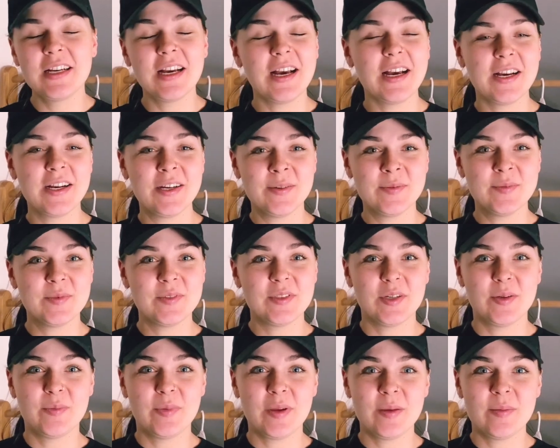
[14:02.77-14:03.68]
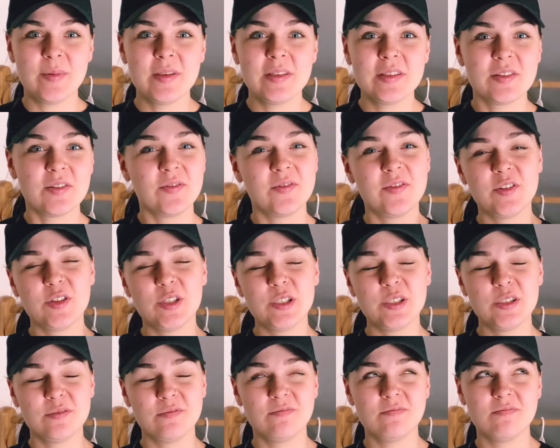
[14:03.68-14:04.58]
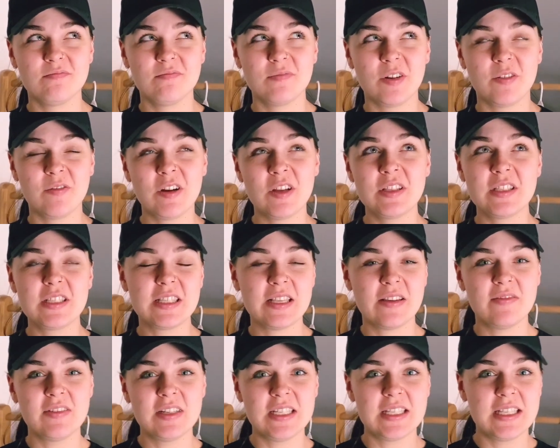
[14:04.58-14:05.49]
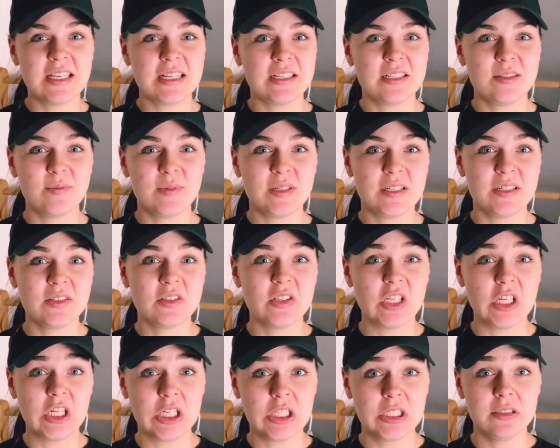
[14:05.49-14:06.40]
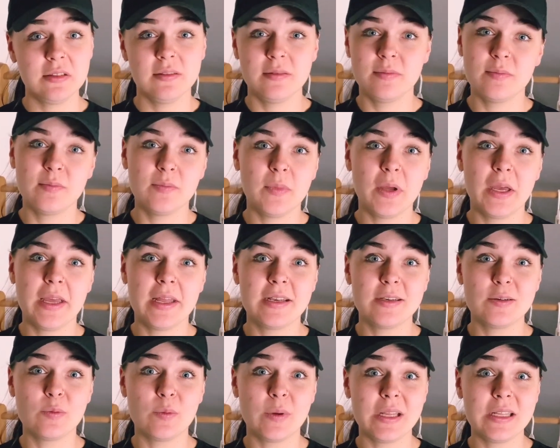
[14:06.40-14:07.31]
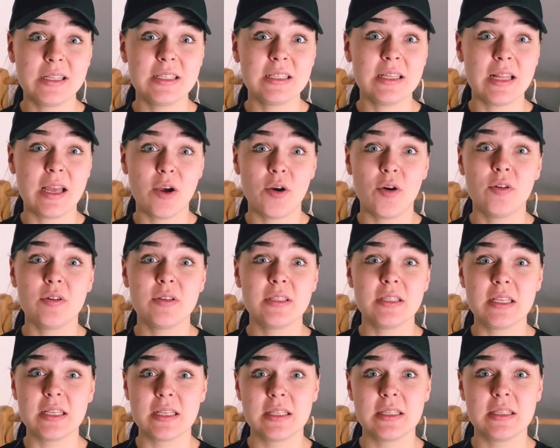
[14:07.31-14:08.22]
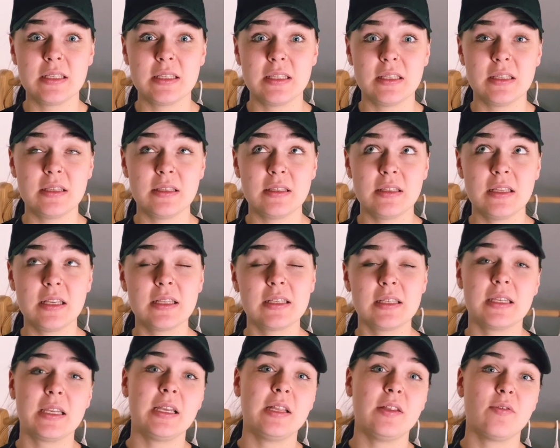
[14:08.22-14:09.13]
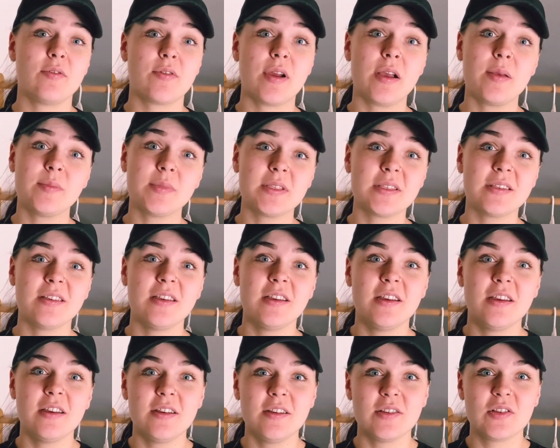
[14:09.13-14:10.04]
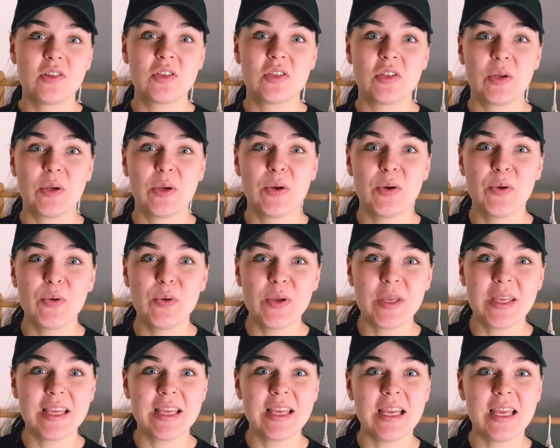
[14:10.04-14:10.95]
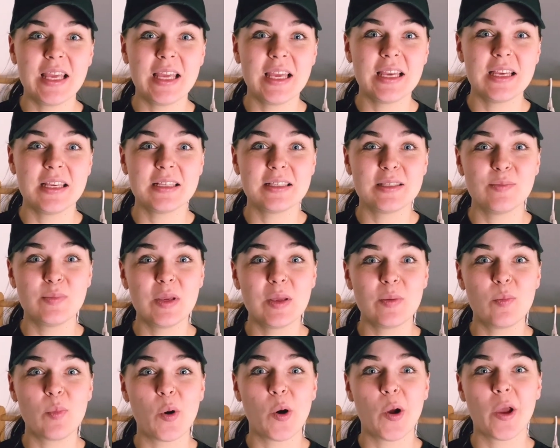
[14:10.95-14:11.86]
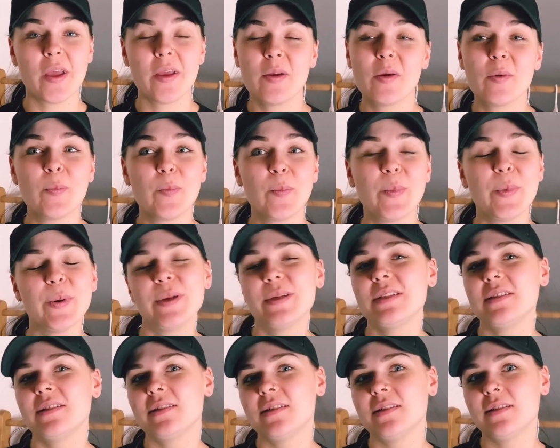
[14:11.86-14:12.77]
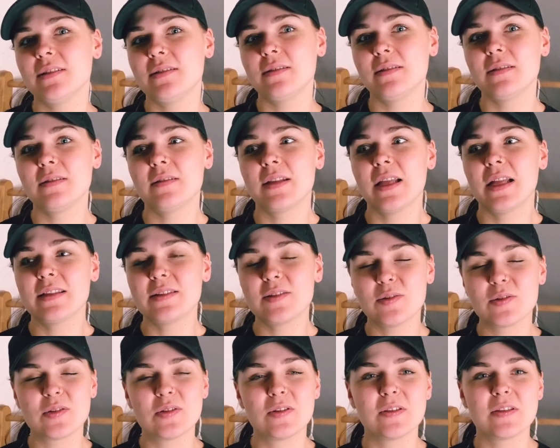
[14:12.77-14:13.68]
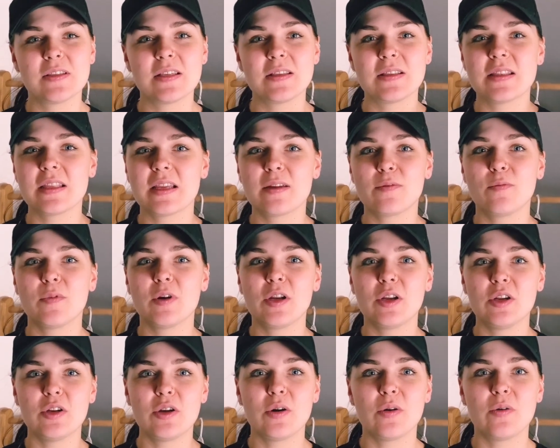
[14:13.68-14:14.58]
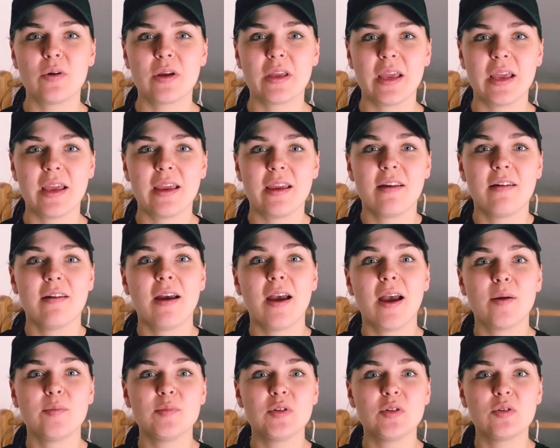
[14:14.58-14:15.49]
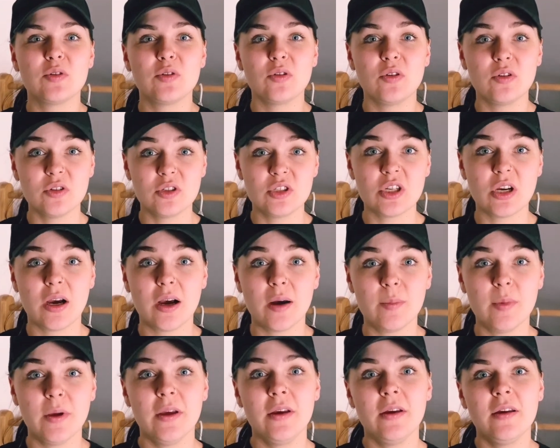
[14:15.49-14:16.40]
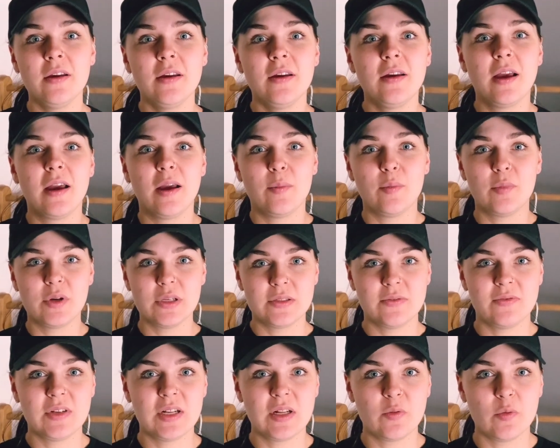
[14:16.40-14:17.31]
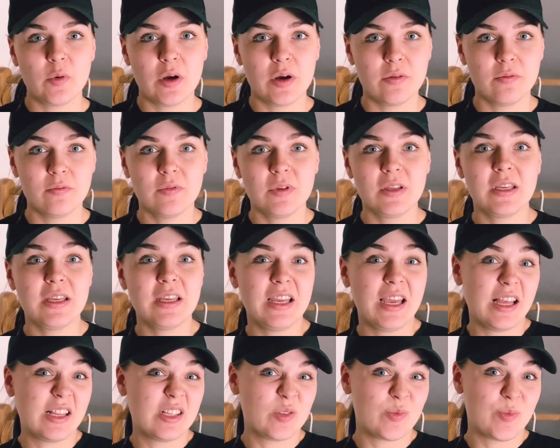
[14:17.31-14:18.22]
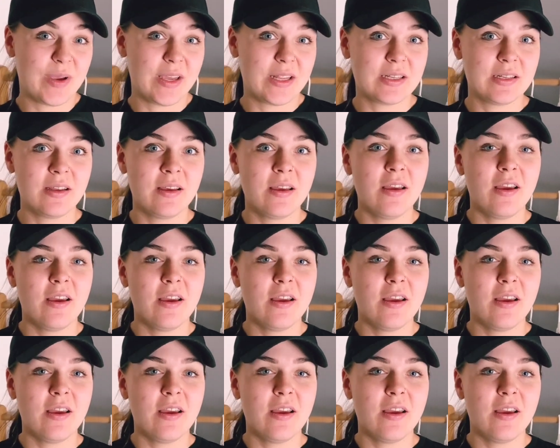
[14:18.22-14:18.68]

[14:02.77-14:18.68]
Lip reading: So our baby is around 70 centimeters long and weighs now at 6 kilograms. So he is a big boy, but that's also something where you know, okay, I'm doing a good job. I'm breastfeeding well, he adds weight.